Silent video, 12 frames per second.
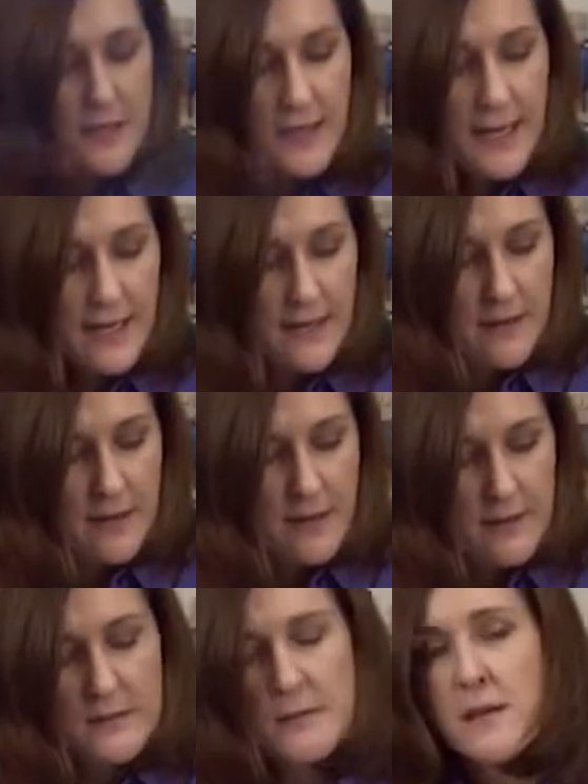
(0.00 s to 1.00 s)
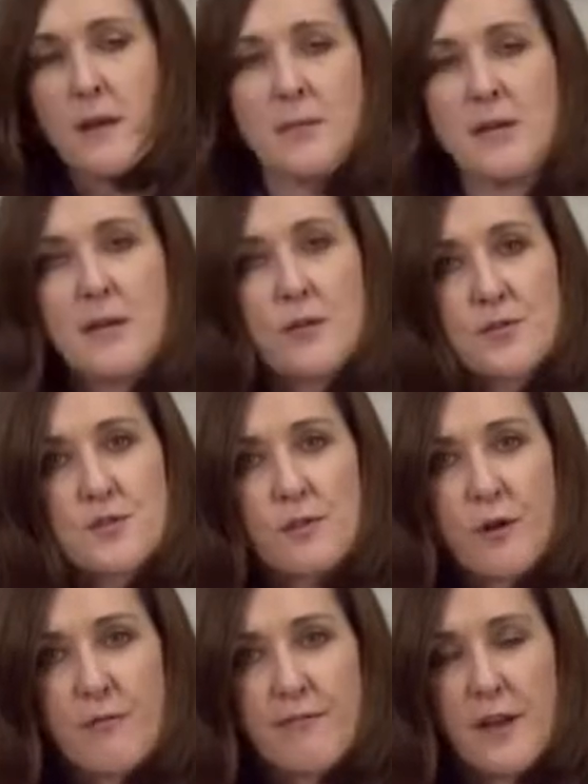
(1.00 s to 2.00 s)
And gummy needles are
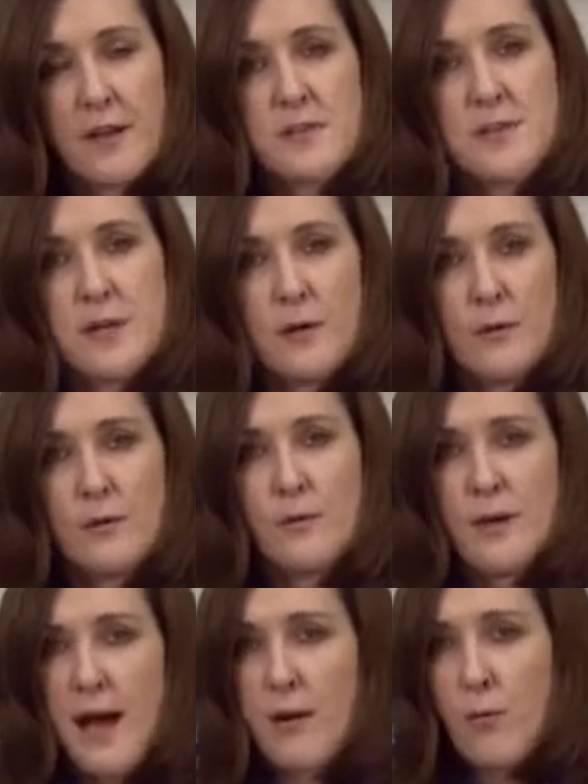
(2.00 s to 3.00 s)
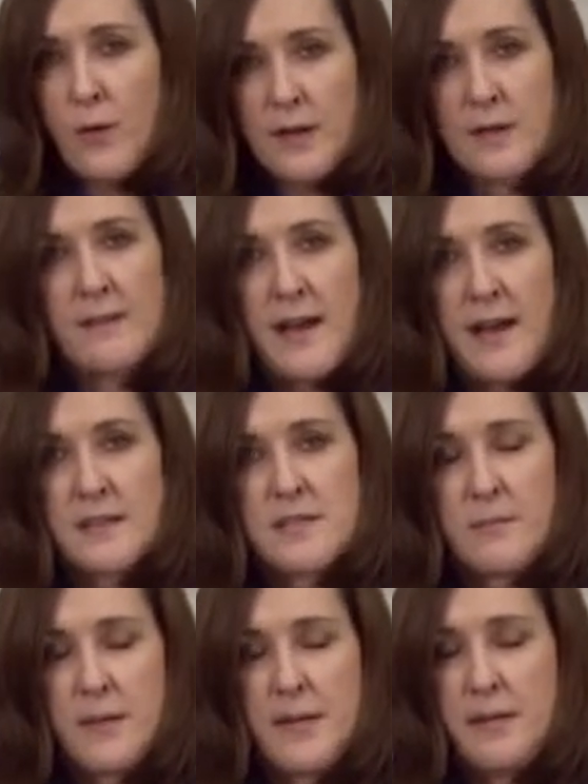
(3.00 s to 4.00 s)
no fun, so I wanted that
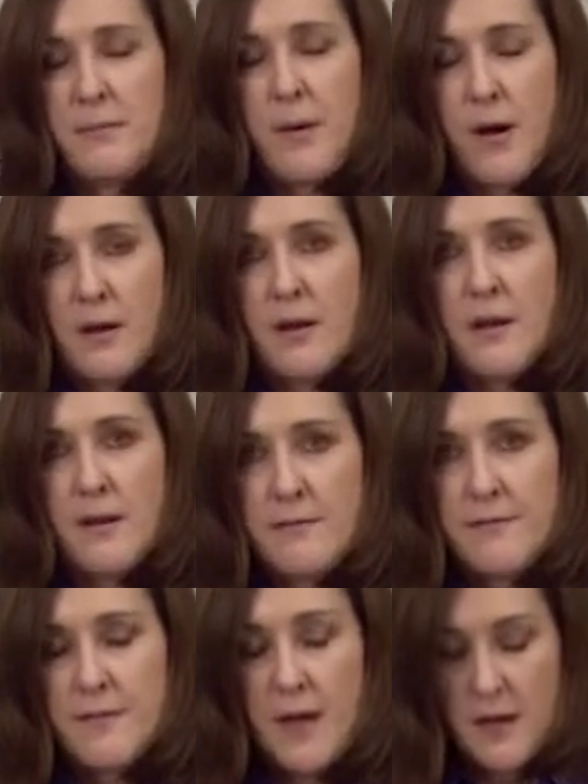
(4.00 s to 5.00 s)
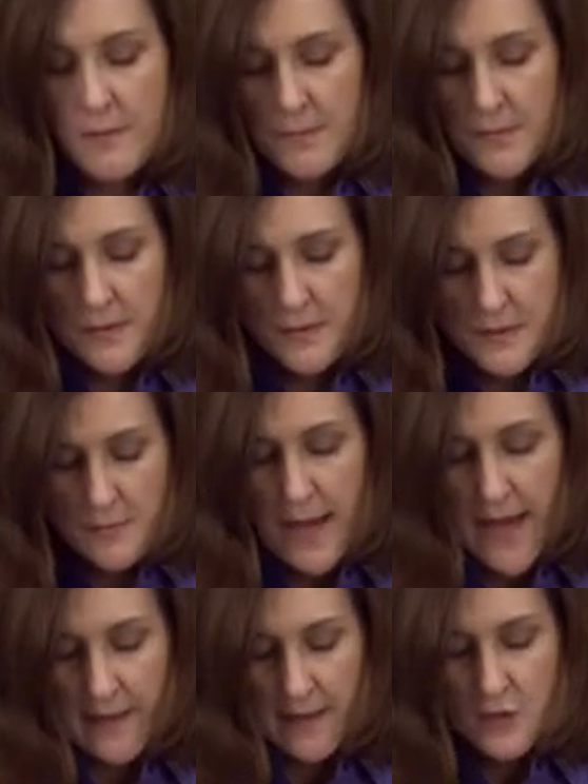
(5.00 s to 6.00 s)
to be part of this
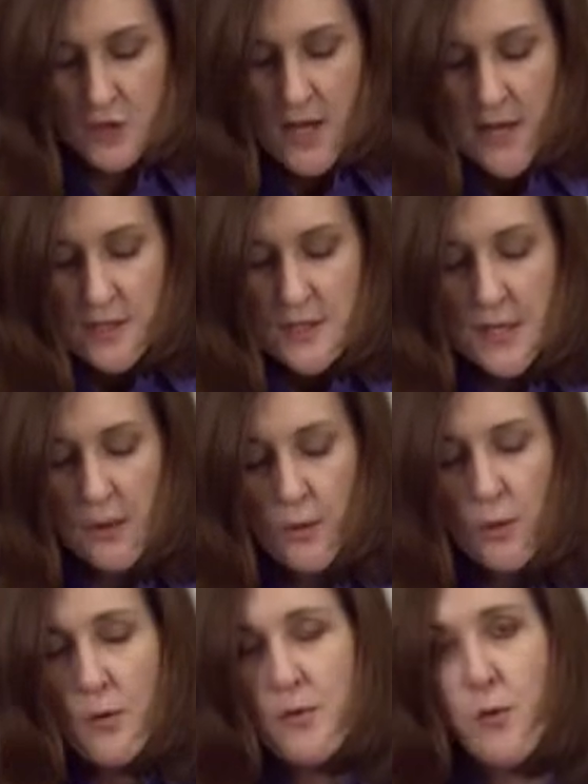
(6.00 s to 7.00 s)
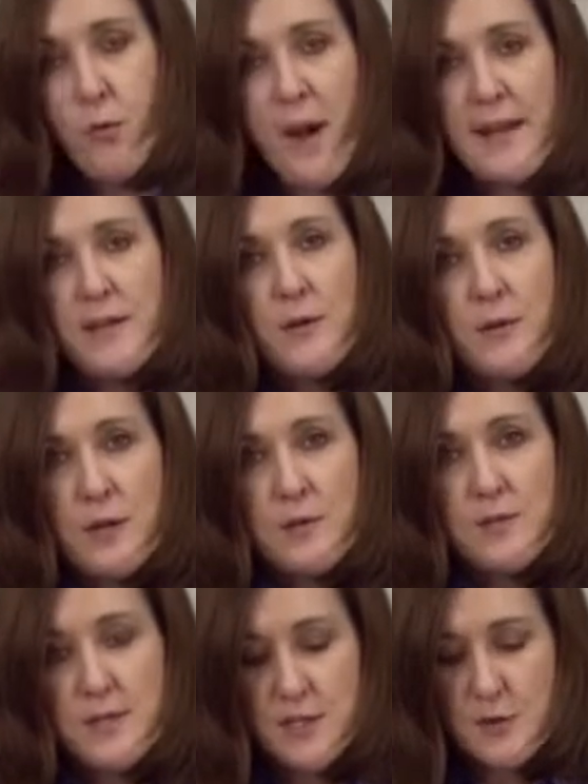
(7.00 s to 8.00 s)
package. So the way you
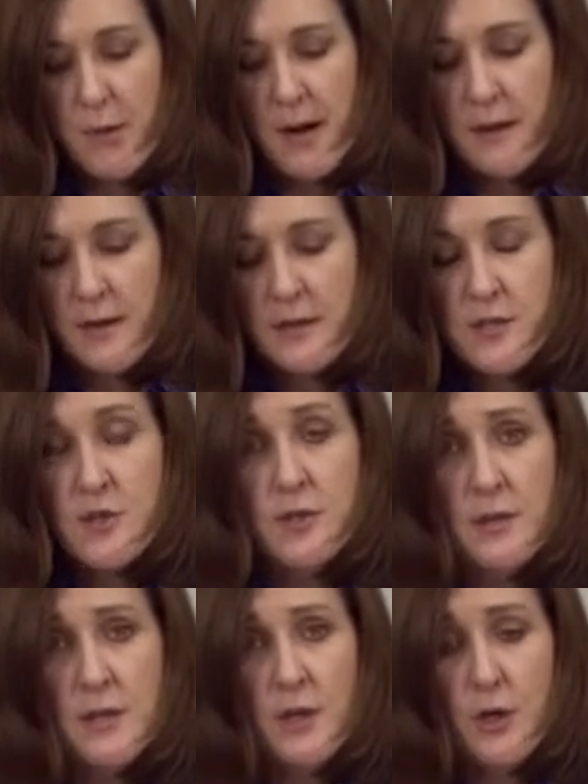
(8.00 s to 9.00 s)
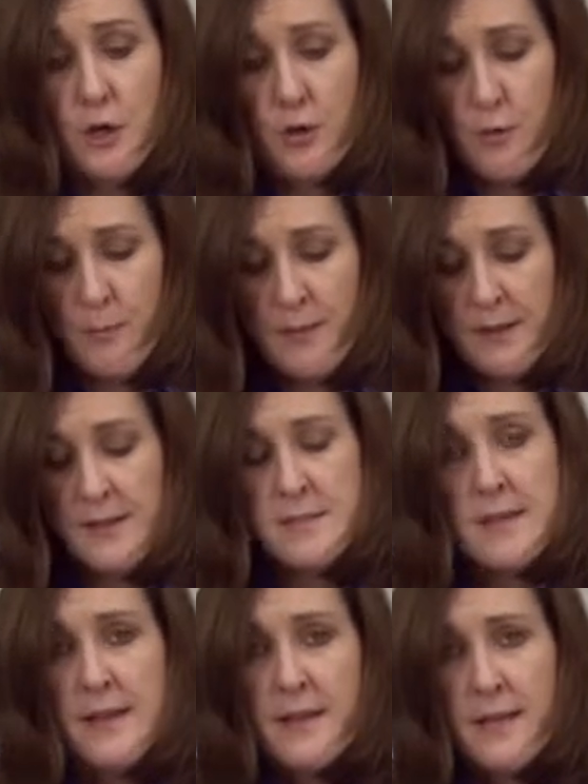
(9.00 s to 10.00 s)
use this product is you're going to hoop
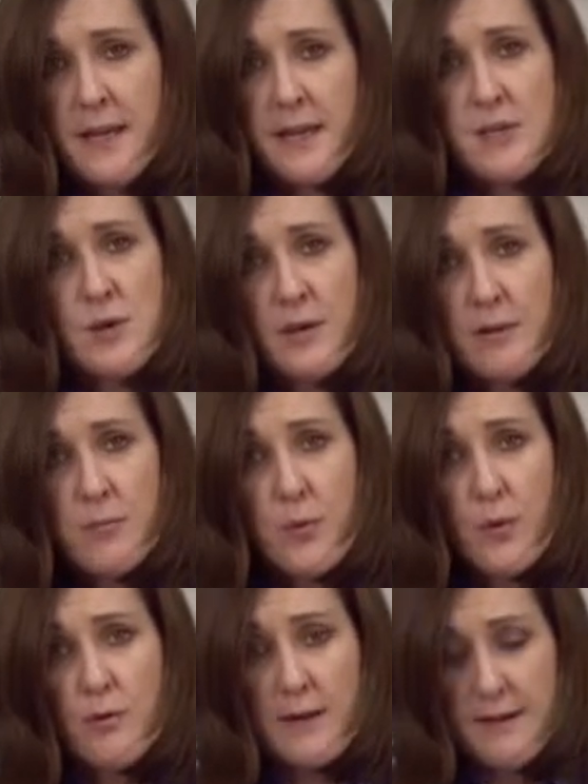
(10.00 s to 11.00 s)
it in your embroidery